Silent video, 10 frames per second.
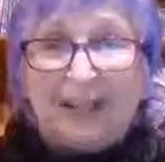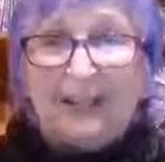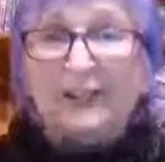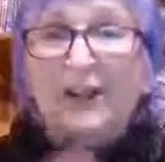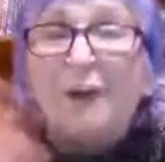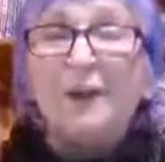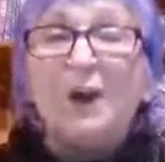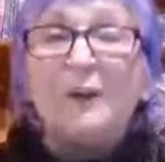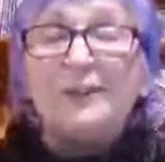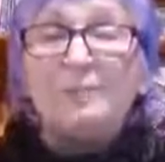And you know
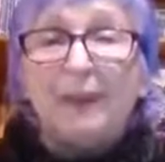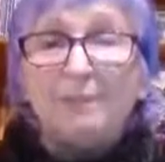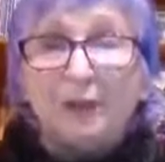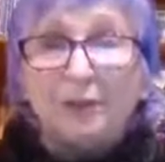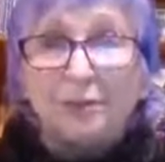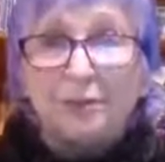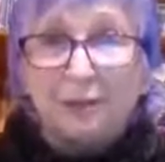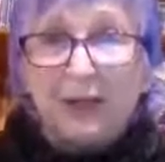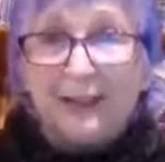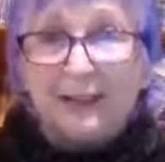what always made me
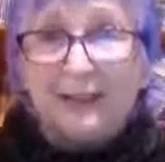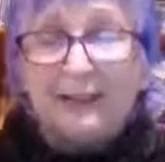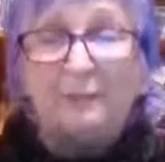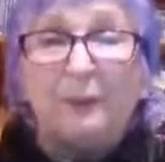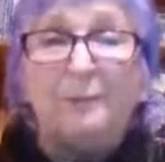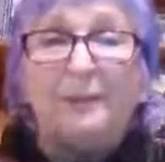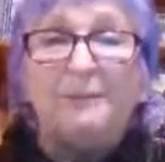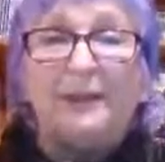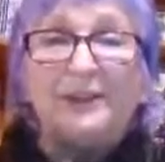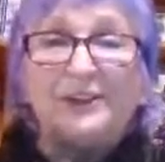crazy in
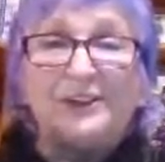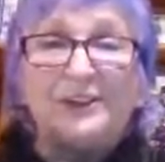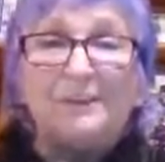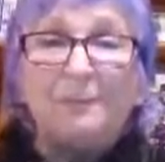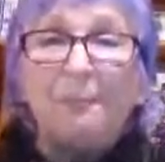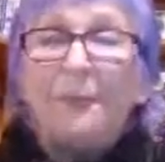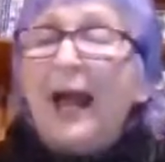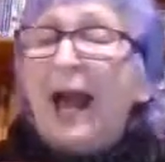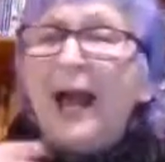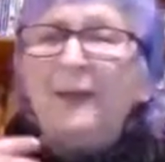pulpit ministry?
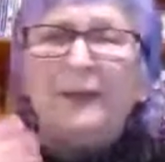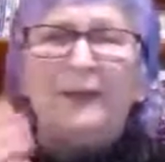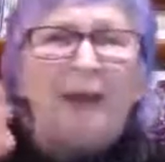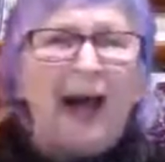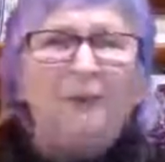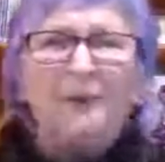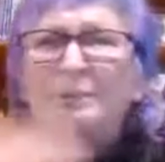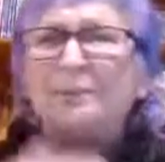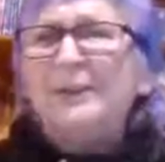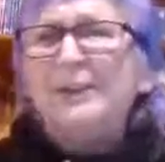I
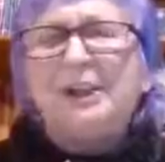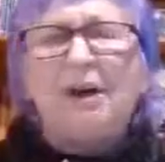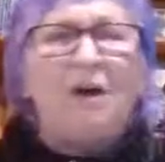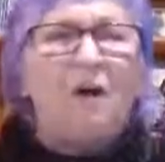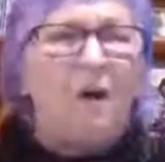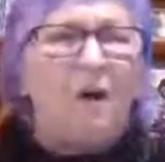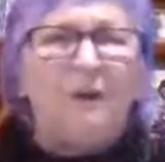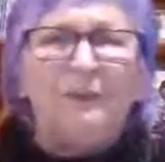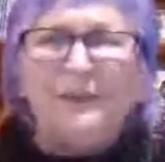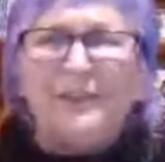would preach a
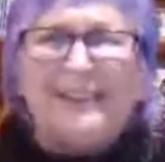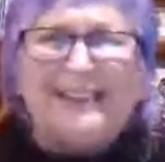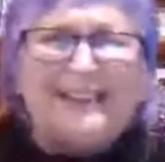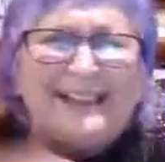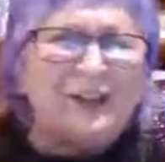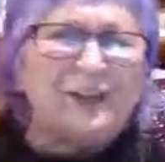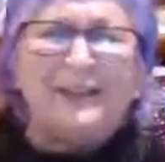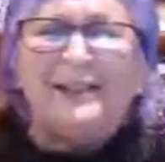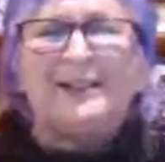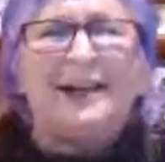whole
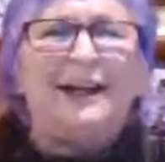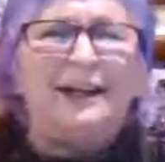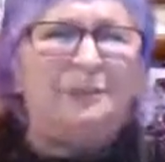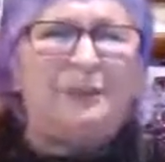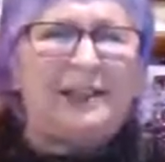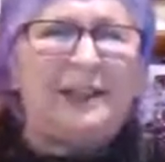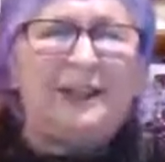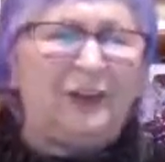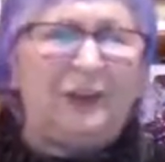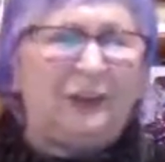series on a
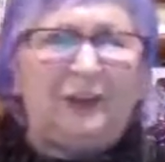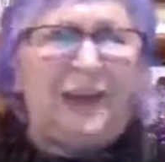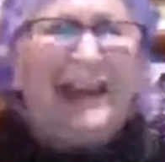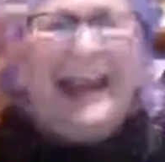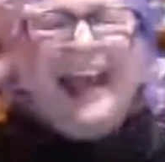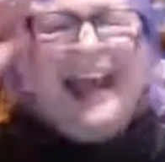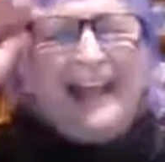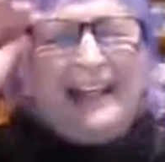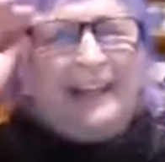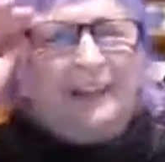particular thing,
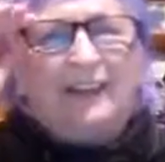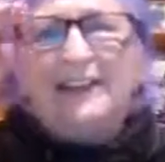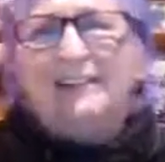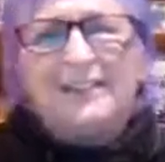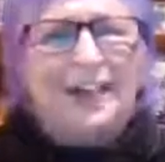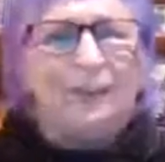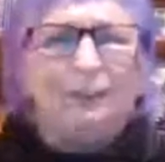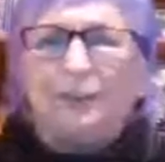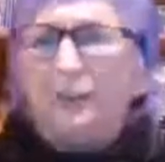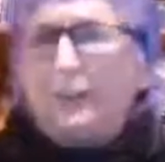anything,
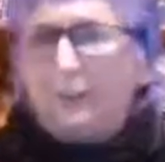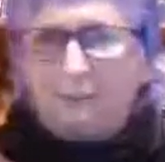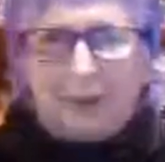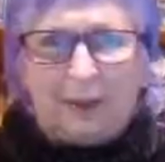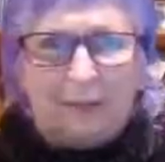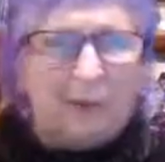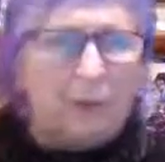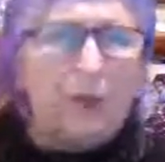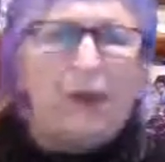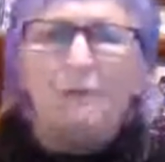suffering,
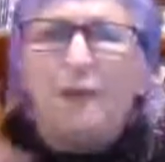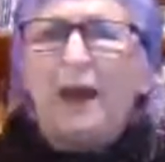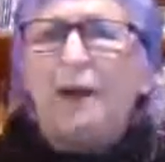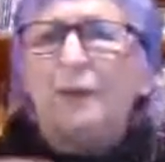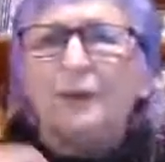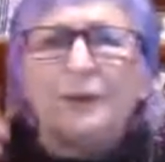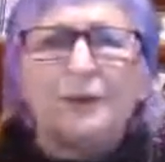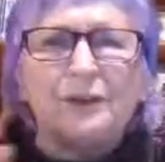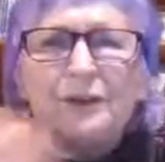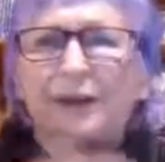12
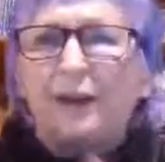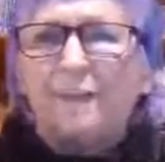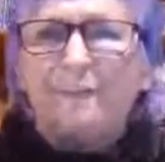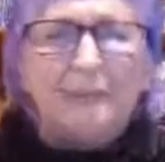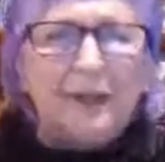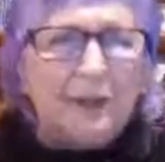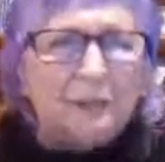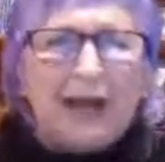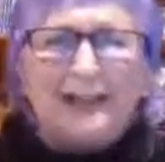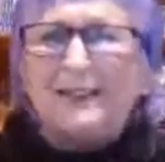powers,
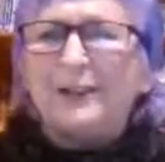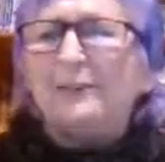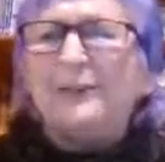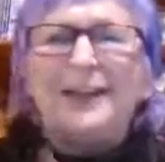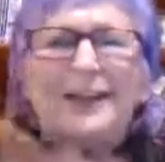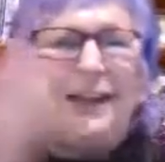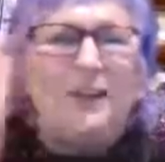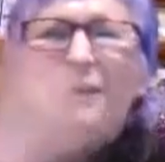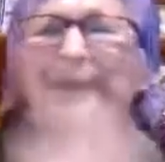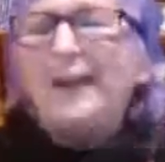positive
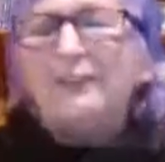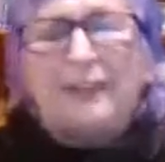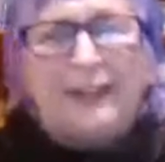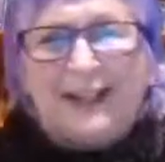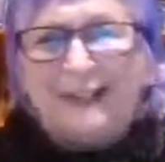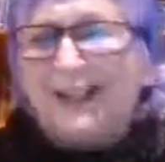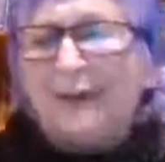thinking, whatever it is.